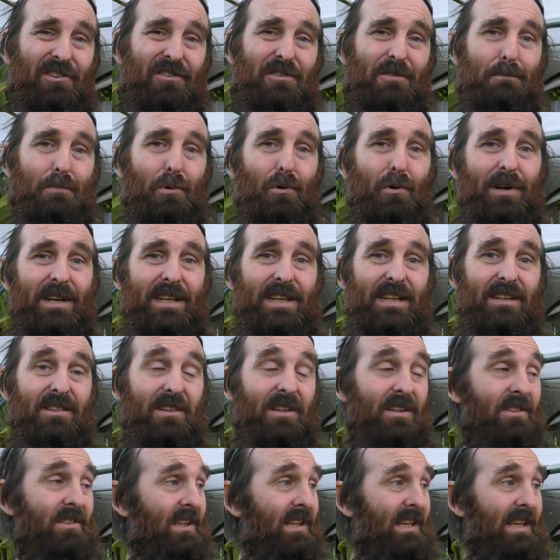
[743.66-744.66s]
disappointing
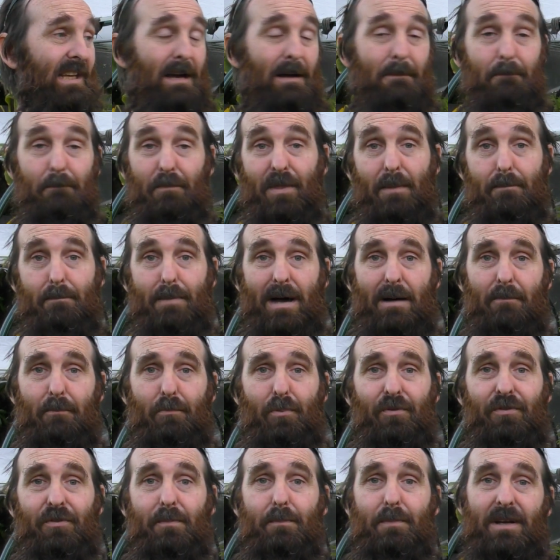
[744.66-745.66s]
that the
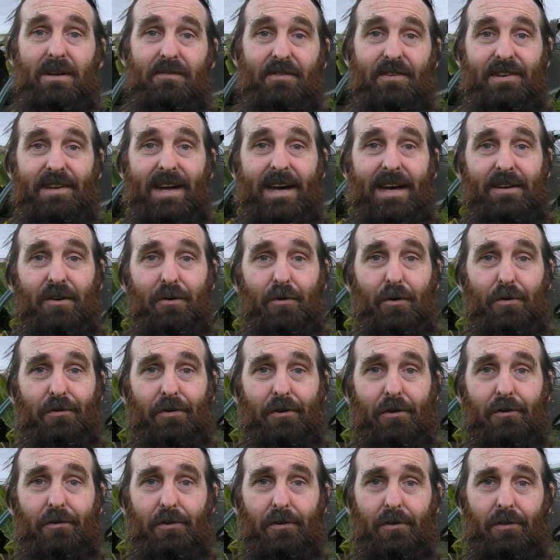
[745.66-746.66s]
pump was a bit of a dud, and
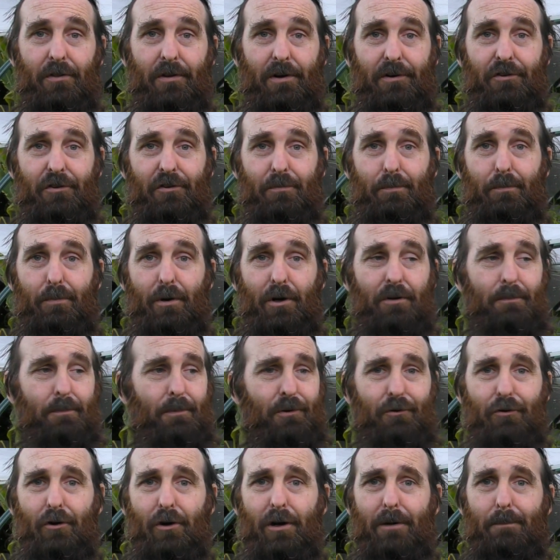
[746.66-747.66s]
also too that I just broke
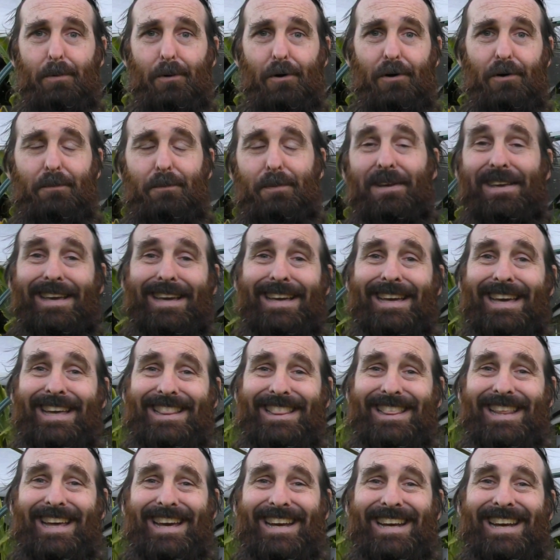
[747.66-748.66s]
my tripod, but you
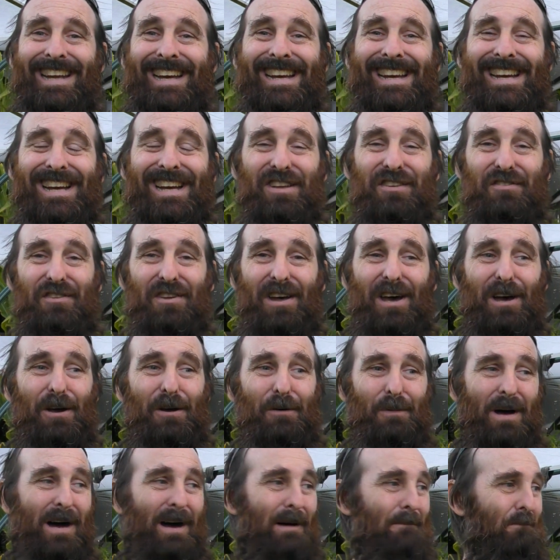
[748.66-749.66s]
get that.
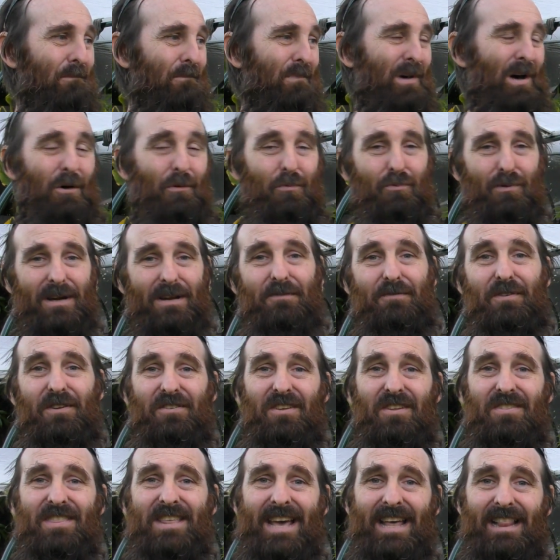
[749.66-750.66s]
So I'll
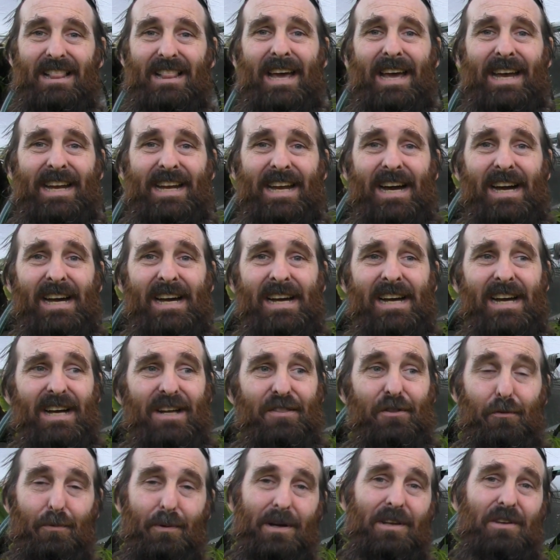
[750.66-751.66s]
revisit that later.
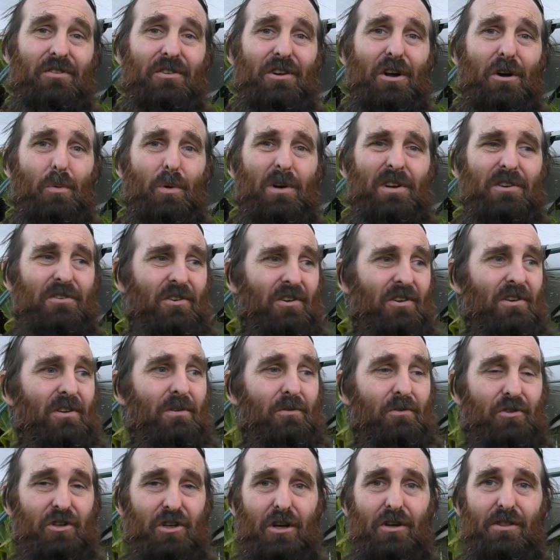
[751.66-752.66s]
The reason I wanted
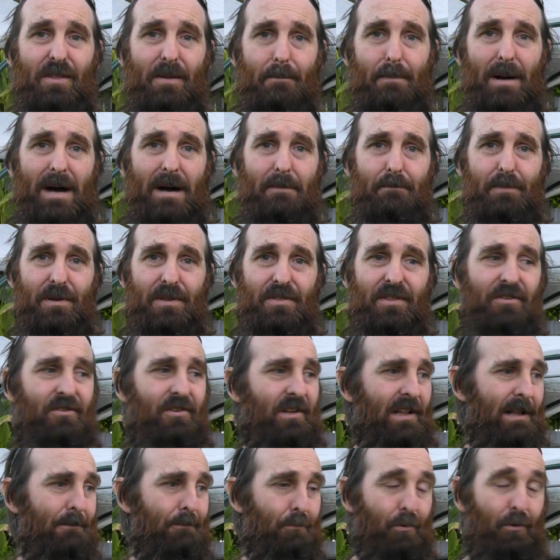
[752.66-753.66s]
to show the pump in this
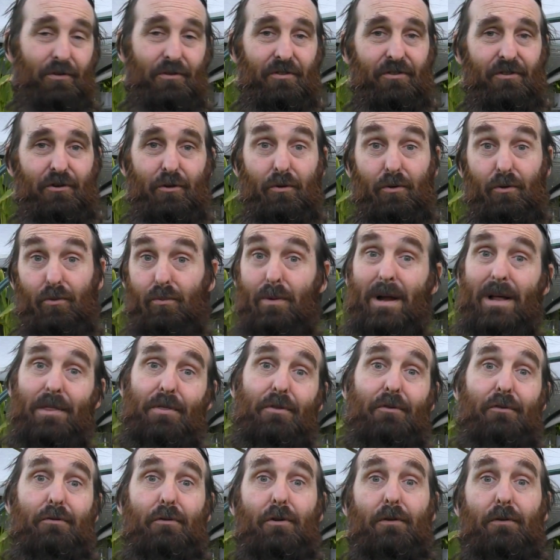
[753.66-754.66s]
clip was to
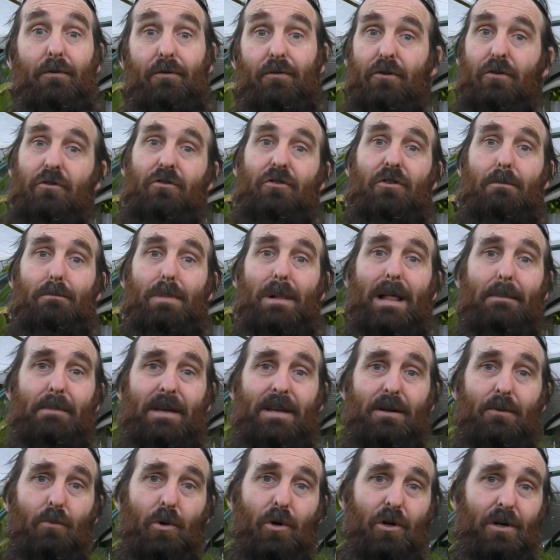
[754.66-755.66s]
run through future
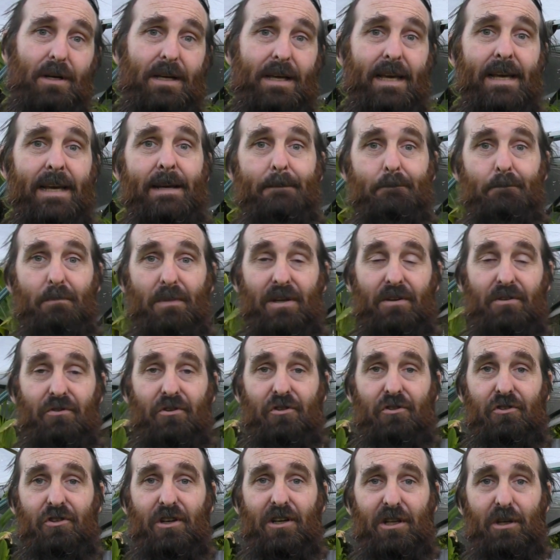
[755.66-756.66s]
plumbing work and
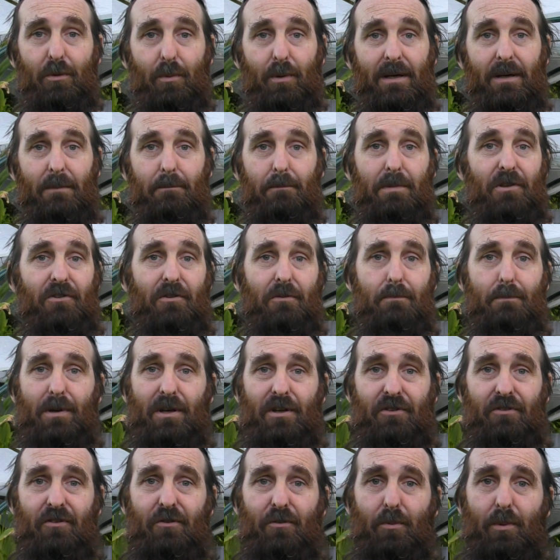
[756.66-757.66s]
just show you where bits and
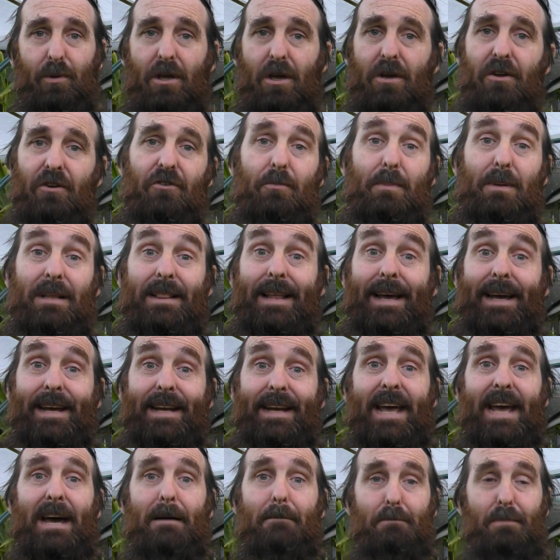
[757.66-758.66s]
pieces were going to be
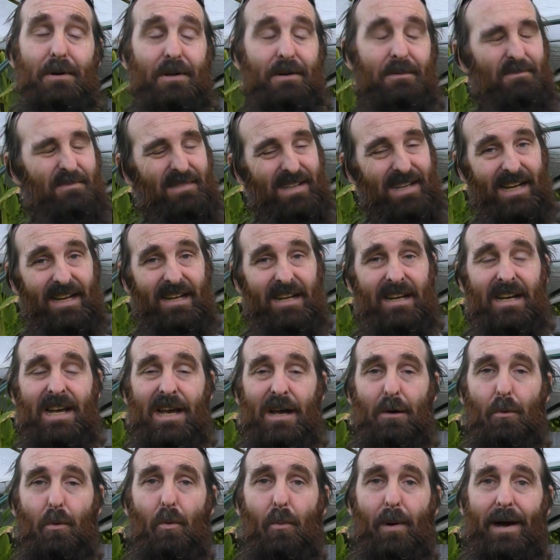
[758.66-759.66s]
laid out, but yeah,
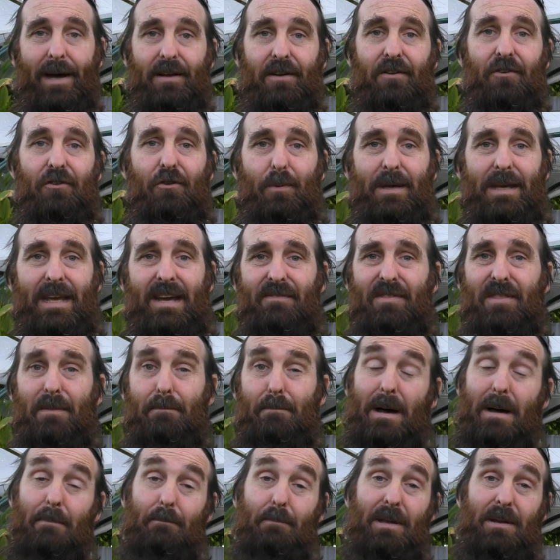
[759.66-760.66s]
we'll wait until we have the
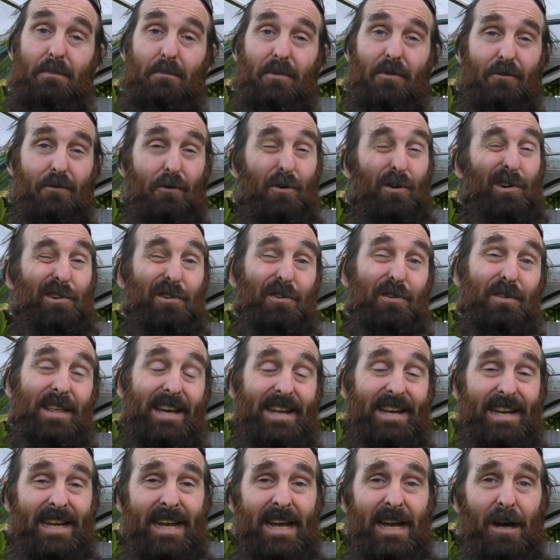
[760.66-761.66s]
pump in before I do
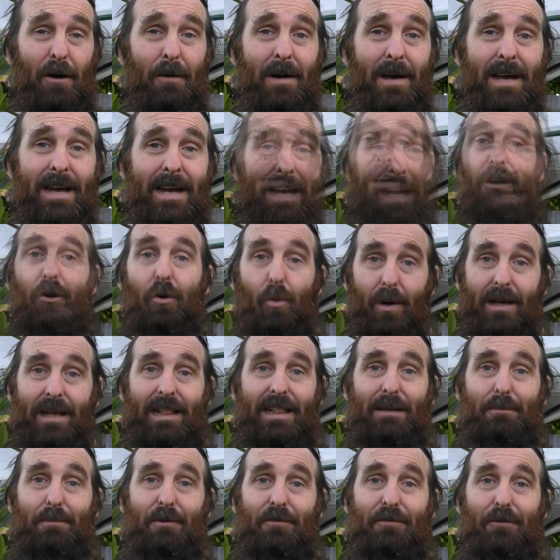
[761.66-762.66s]
that now.
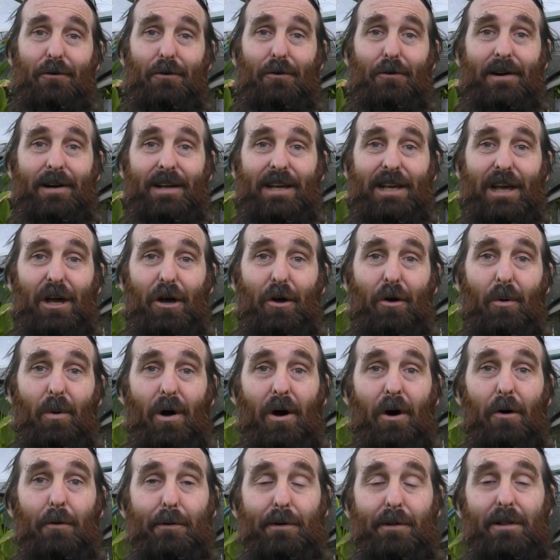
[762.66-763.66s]
Quickly before I go,
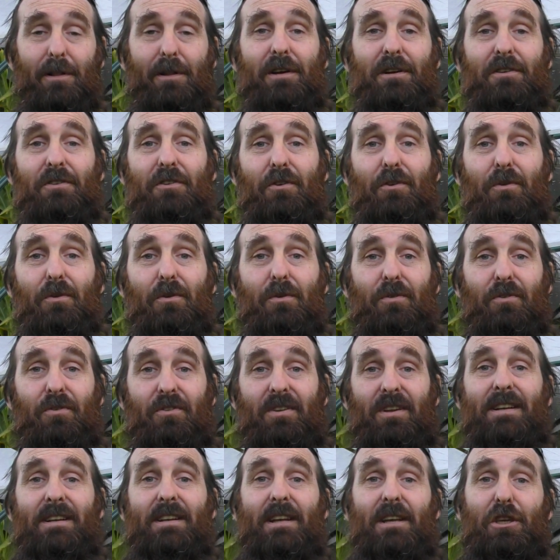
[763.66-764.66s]
I would like to
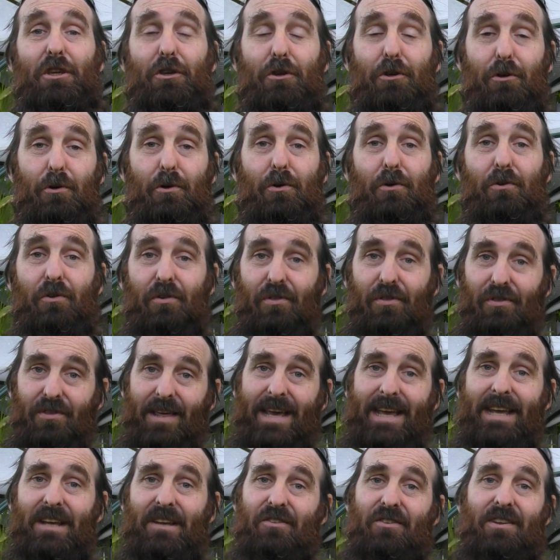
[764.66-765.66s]
send a huge
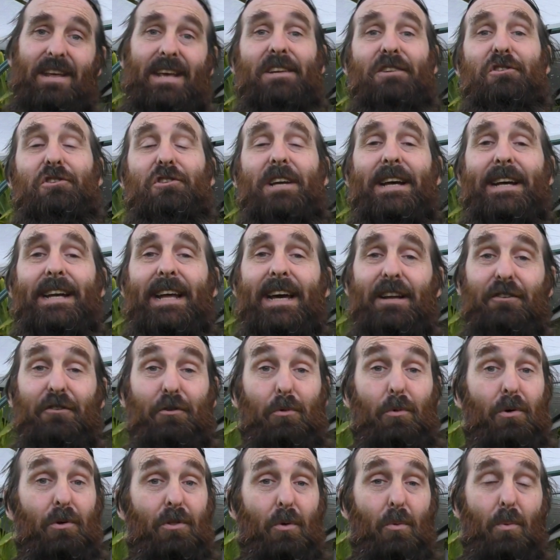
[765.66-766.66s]
thanks and shout out
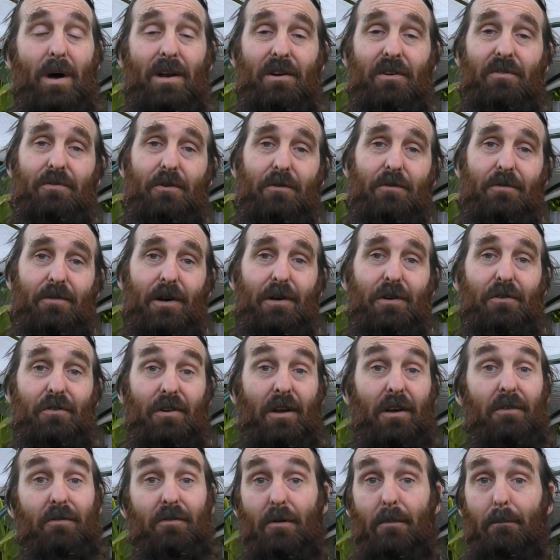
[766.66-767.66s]
to all the wonderful folks
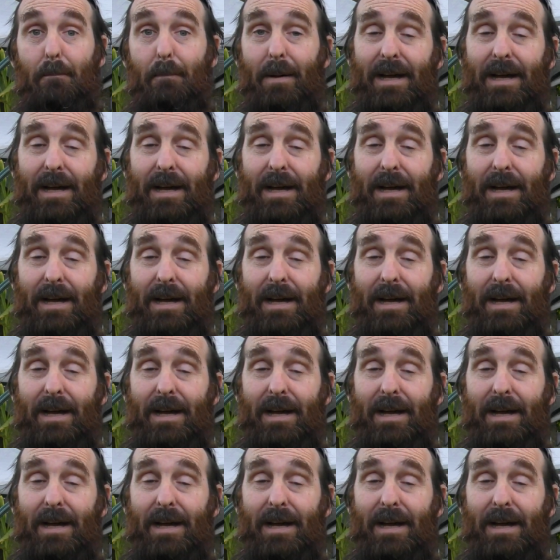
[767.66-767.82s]
over on